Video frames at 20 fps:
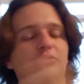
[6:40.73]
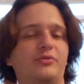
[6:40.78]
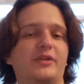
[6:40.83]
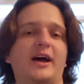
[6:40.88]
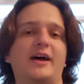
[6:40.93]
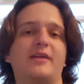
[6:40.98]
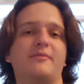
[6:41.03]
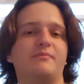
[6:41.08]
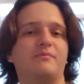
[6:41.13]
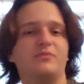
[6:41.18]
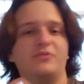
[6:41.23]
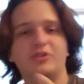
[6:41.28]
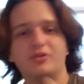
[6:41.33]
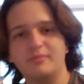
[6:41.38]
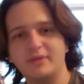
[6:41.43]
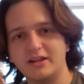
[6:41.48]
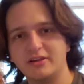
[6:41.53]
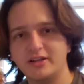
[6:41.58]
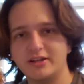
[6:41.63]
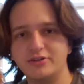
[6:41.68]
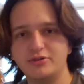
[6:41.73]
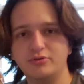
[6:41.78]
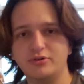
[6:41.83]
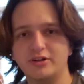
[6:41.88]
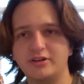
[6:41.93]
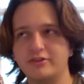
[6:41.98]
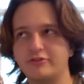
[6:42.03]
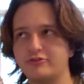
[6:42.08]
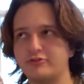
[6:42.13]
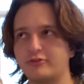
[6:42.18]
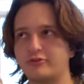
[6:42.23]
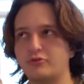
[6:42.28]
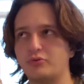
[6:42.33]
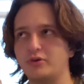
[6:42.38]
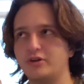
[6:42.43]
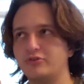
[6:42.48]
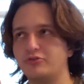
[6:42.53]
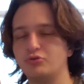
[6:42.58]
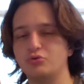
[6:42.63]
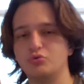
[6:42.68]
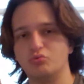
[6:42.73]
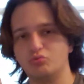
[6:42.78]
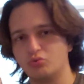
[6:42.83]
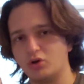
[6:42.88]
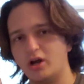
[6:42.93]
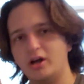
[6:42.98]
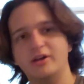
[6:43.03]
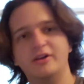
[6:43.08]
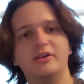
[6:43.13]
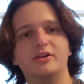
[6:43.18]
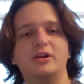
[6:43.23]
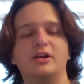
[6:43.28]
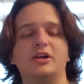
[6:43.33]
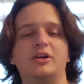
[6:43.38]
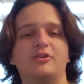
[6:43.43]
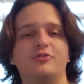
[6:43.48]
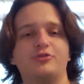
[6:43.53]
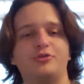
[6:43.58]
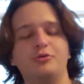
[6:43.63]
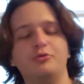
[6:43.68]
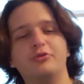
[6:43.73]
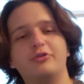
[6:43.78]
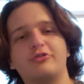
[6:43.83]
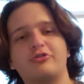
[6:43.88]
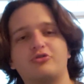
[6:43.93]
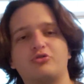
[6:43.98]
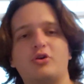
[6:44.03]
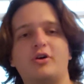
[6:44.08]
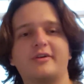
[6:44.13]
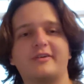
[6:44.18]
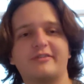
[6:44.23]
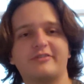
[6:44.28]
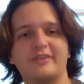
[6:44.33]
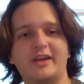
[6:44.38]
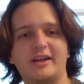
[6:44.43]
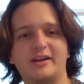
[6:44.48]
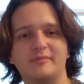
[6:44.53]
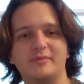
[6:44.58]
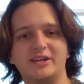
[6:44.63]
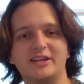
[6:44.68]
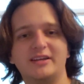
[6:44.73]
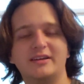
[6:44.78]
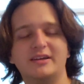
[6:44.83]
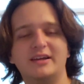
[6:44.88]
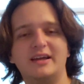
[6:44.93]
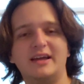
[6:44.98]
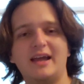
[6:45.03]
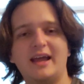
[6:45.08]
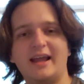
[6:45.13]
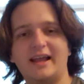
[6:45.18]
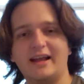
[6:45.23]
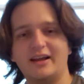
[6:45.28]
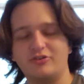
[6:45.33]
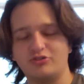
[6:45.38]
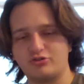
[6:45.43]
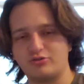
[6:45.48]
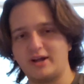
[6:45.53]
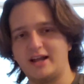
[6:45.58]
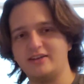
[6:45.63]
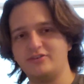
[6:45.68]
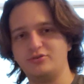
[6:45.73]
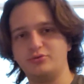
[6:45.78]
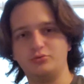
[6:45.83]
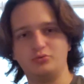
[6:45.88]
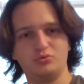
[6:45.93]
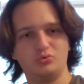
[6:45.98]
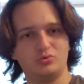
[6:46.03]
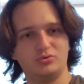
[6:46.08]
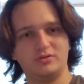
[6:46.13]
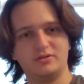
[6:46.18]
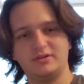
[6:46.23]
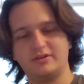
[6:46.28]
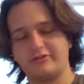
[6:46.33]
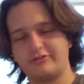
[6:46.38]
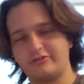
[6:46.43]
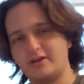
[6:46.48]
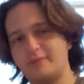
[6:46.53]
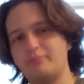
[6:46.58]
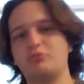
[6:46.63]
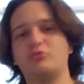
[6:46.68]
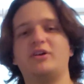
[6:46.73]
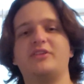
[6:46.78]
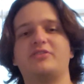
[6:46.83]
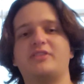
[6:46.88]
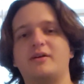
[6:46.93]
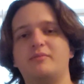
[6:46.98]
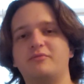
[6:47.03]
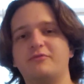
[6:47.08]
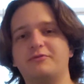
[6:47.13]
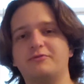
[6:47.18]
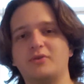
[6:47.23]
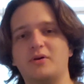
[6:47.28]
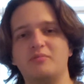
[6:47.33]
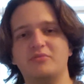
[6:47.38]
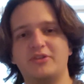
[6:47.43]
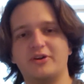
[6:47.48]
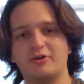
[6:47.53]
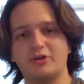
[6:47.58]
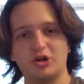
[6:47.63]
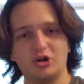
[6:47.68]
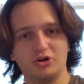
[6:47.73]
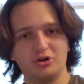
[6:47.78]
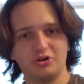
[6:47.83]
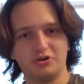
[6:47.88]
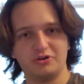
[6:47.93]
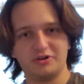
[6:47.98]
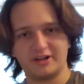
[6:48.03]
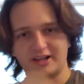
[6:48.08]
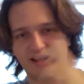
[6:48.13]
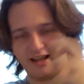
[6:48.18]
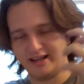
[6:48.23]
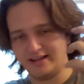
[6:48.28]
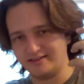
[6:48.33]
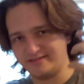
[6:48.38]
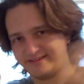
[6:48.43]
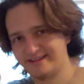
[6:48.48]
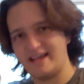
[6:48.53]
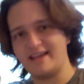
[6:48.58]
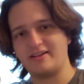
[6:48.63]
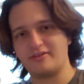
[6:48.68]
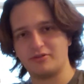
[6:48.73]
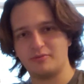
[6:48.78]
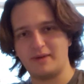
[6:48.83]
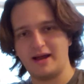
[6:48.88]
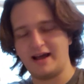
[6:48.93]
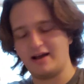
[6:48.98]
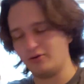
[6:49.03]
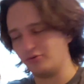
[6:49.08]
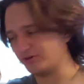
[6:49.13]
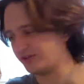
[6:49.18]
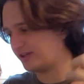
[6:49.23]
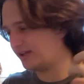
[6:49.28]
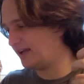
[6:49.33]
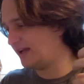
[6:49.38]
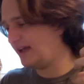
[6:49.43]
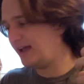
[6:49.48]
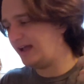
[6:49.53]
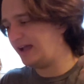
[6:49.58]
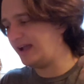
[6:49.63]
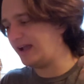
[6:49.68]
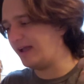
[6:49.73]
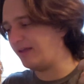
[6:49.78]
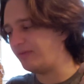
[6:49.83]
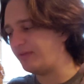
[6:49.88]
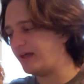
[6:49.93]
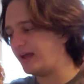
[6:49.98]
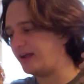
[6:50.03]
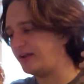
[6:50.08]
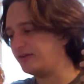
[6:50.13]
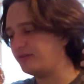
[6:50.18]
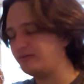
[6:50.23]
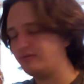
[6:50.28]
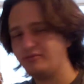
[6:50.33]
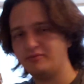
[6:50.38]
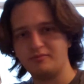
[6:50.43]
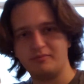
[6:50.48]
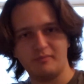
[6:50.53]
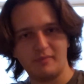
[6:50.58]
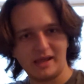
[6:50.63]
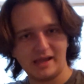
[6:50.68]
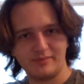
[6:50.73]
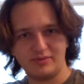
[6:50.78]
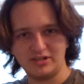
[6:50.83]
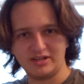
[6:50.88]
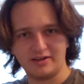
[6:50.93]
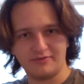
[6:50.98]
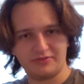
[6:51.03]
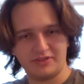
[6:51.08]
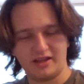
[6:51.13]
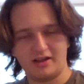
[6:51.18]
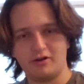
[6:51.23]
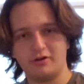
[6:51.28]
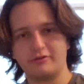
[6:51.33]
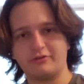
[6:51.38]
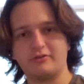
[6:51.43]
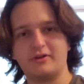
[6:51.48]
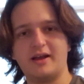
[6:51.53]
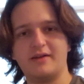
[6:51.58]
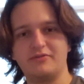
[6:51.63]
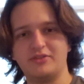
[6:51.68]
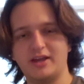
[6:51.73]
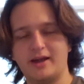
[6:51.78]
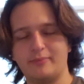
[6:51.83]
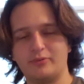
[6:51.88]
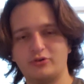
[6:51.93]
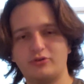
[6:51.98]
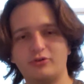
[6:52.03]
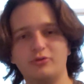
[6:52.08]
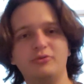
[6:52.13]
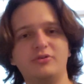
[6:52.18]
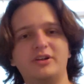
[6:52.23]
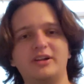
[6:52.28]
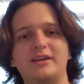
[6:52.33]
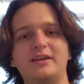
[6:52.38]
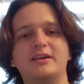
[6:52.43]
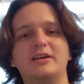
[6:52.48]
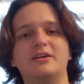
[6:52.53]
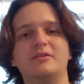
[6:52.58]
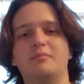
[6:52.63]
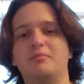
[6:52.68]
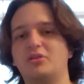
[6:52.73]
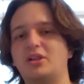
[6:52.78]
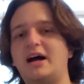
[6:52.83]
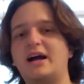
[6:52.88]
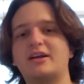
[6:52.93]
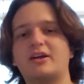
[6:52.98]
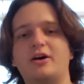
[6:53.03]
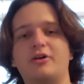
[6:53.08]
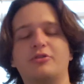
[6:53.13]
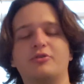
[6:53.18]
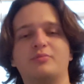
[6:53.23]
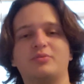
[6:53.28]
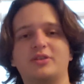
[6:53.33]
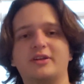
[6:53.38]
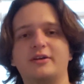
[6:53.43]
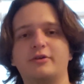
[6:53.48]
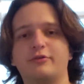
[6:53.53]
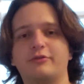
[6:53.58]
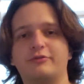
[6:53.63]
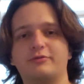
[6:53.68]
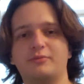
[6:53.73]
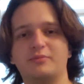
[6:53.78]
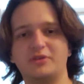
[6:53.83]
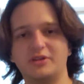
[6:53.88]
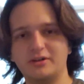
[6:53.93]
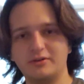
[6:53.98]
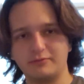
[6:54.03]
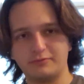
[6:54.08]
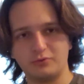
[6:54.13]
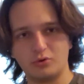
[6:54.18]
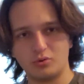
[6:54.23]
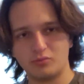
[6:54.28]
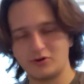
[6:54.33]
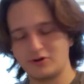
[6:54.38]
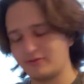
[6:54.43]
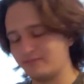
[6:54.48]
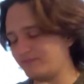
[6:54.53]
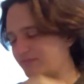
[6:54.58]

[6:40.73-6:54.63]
do that. The melee unit is just going to run to the strongest enemy and try to separate them from their herd and take them out. And then maybe, if they also have the opportunity, block other players from getting forward.